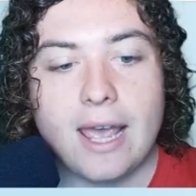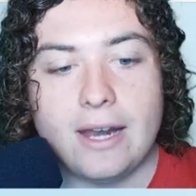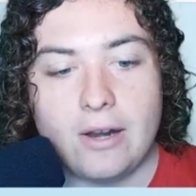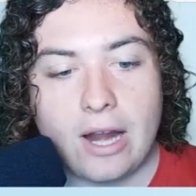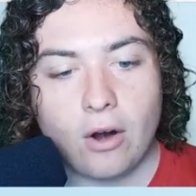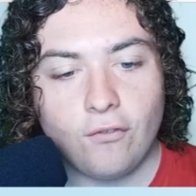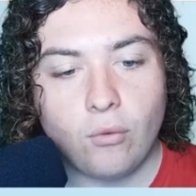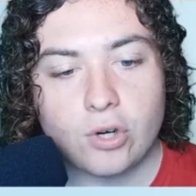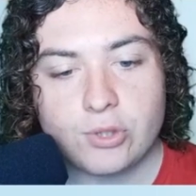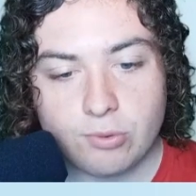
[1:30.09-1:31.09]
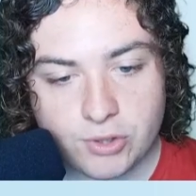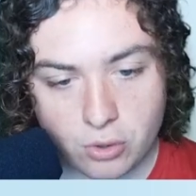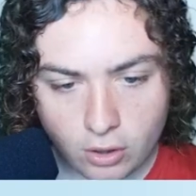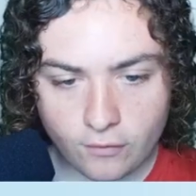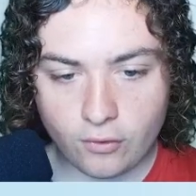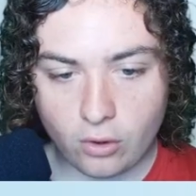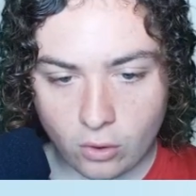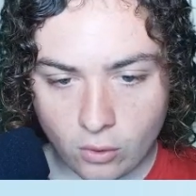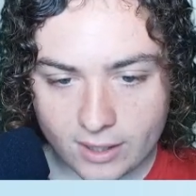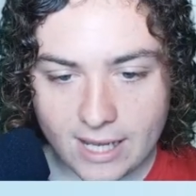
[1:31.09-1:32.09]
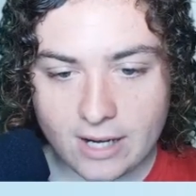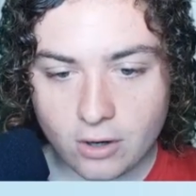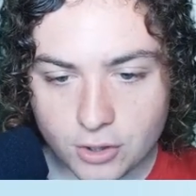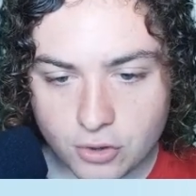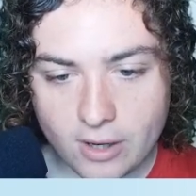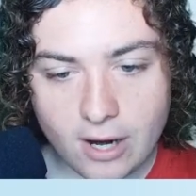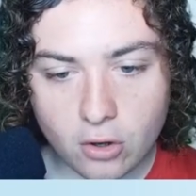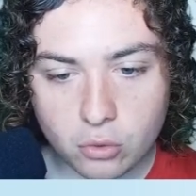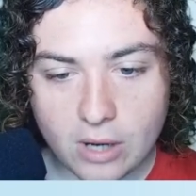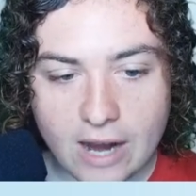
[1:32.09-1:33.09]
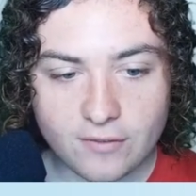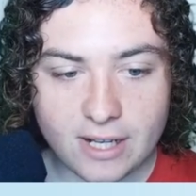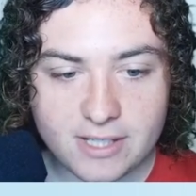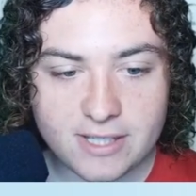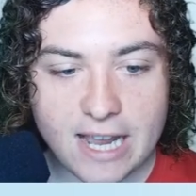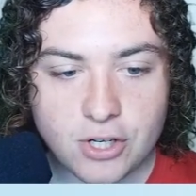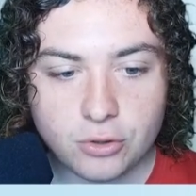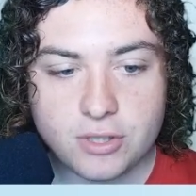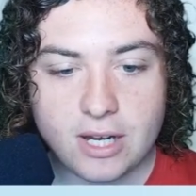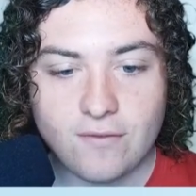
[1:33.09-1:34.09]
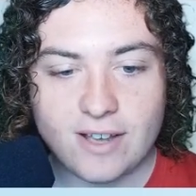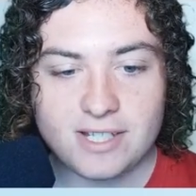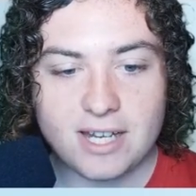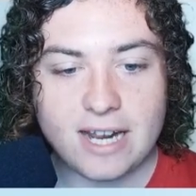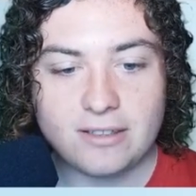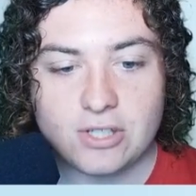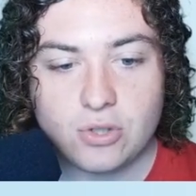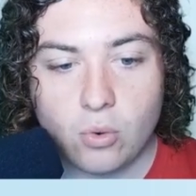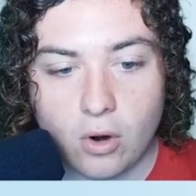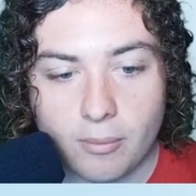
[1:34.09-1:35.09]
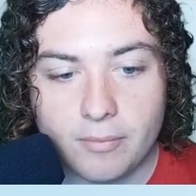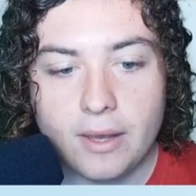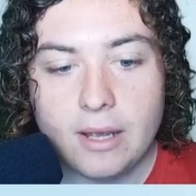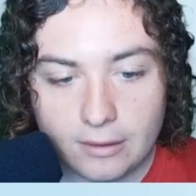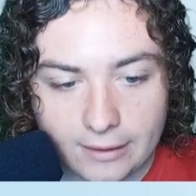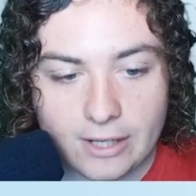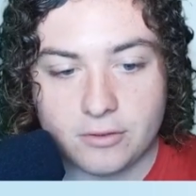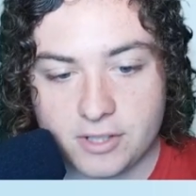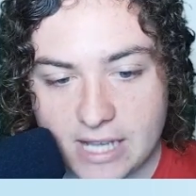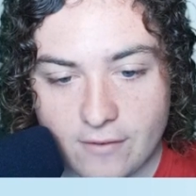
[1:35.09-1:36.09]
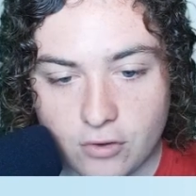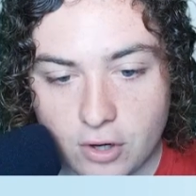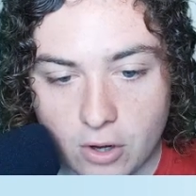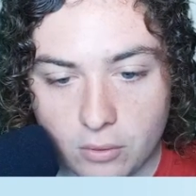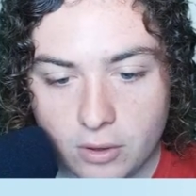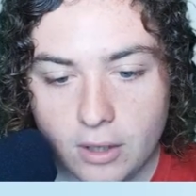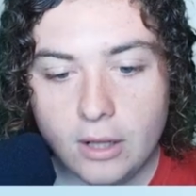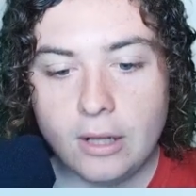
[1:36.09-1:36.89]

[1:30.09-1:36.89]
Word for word: An Air Force Reserve Hurricane Hunter aircraft is scheduled to investigate the storm later this afternoon.